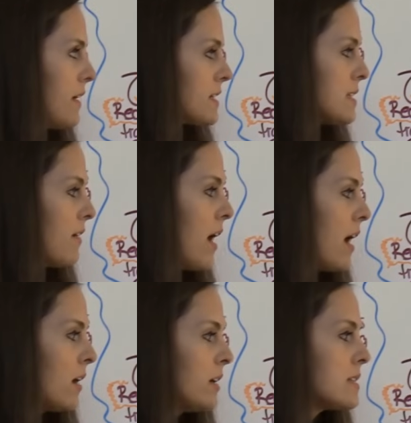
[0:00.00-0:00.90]
effects of
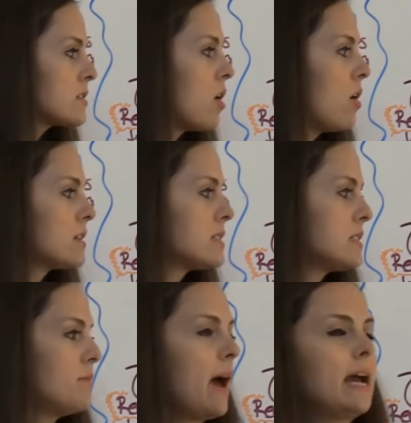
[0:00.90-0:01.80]
iron is
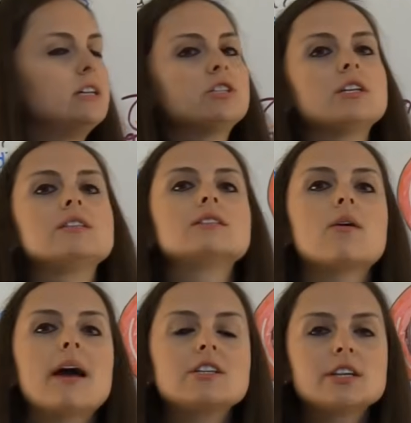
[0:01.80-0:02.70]
constipation.
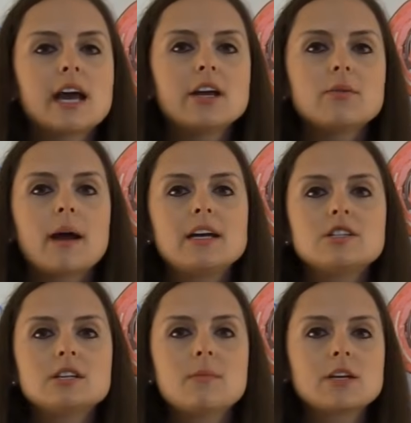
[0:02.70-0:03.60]
So educate your
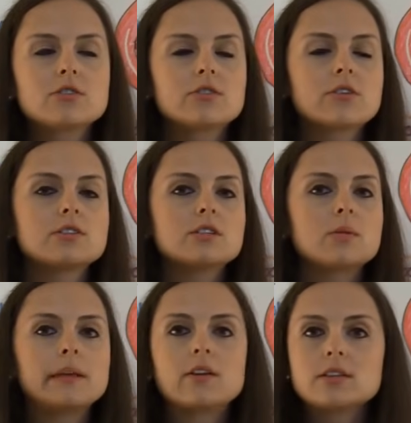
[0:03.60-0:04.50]
patient, make sure they're
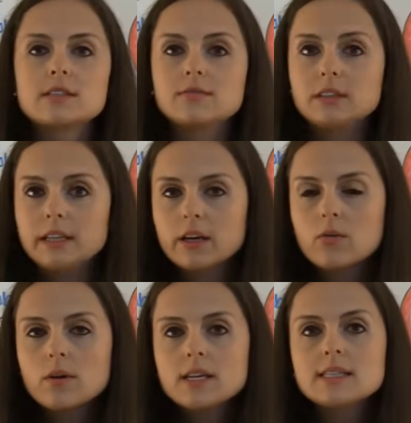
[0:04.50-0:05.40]
consuming lots of
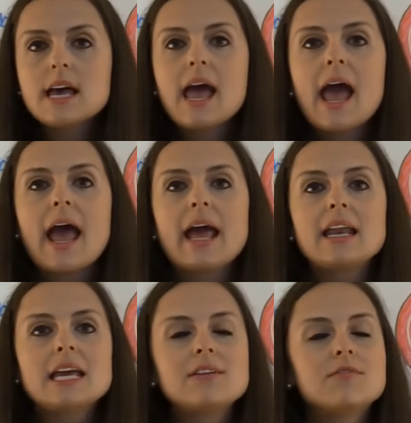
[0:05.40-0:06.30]
liquids,
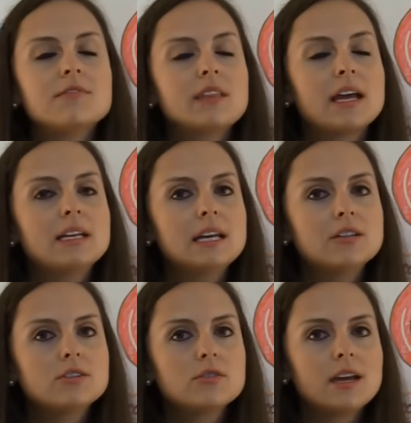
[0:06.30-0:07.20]
and if they
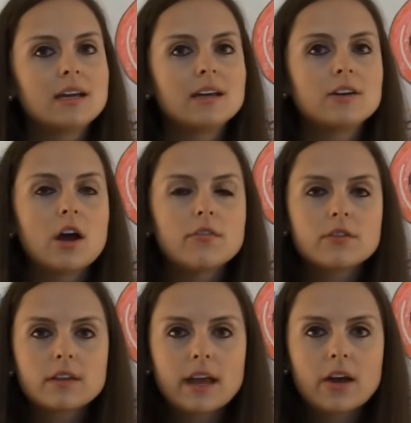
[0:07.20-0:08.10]
need to, they can get an
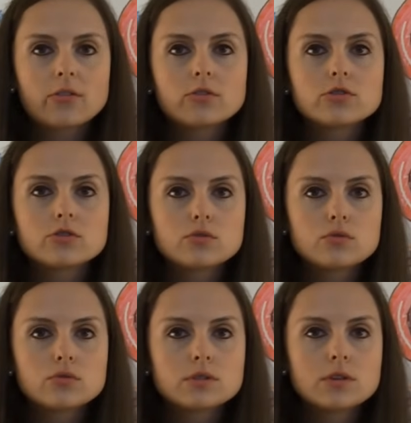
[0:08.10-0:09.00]
over-the-counter
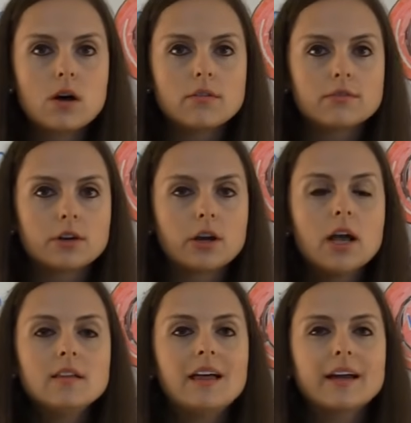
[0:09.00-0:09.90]
stool softener
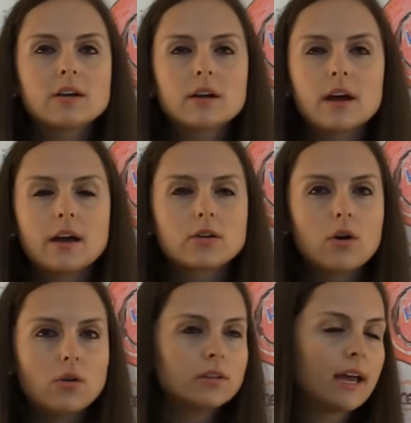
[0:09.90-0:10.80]
like
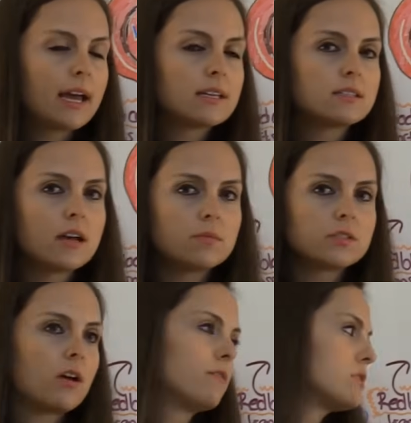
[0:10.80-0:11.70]
Colace, help
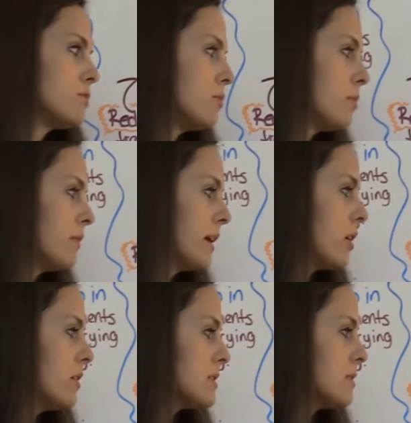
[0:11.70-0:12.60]
soften the stool to
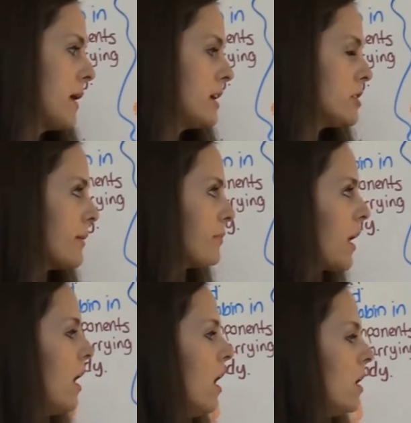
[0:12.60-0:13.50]
prevent constipation.
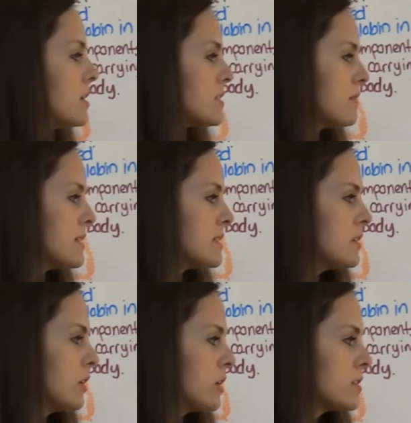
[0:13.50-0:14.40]
Also, as the
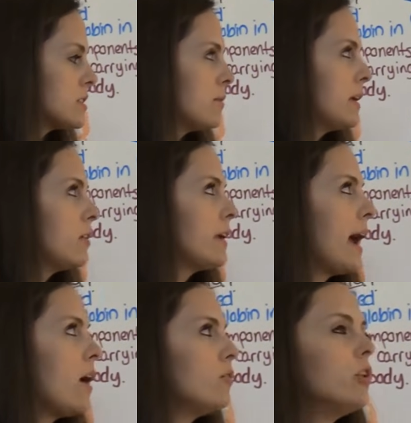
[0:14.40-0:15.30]
nurse, depending on
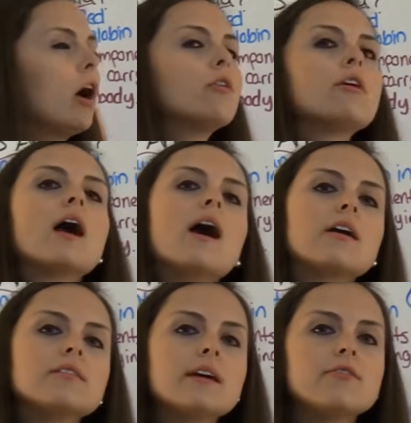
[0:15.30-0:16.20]
how low their
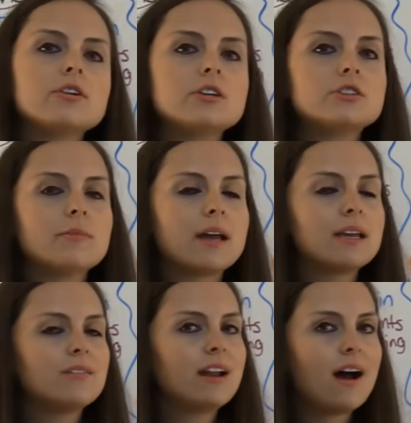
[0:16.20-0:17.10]
iron level is, you may
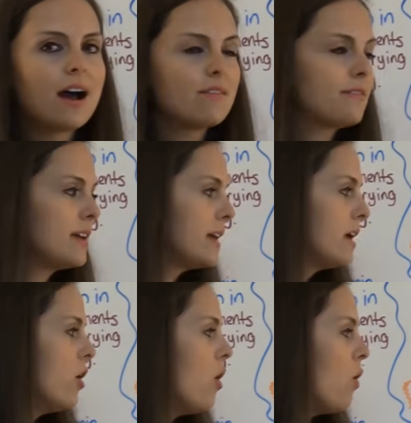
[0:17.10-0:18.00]
give it
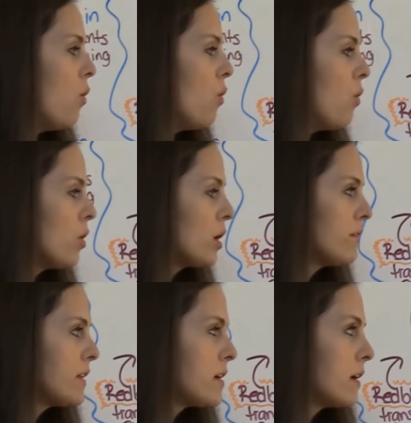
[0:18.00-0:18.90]
IV, or
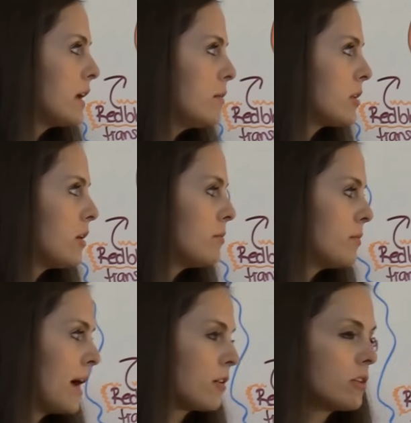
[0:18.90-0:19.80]
if the hemoglobin
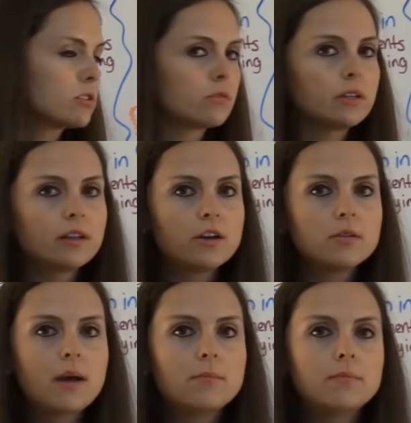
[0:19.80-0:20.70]
hematocrit's really low,
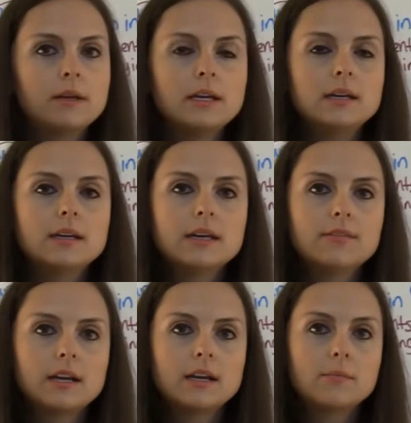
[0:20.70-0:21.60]
you may be
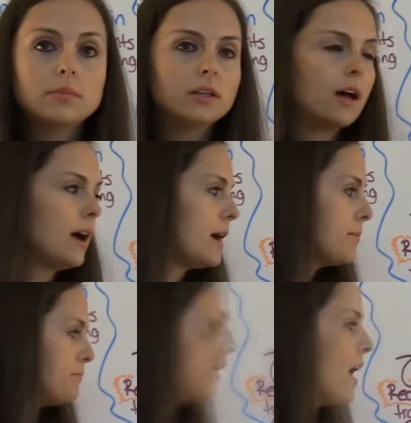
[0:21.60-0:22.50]
giving blood.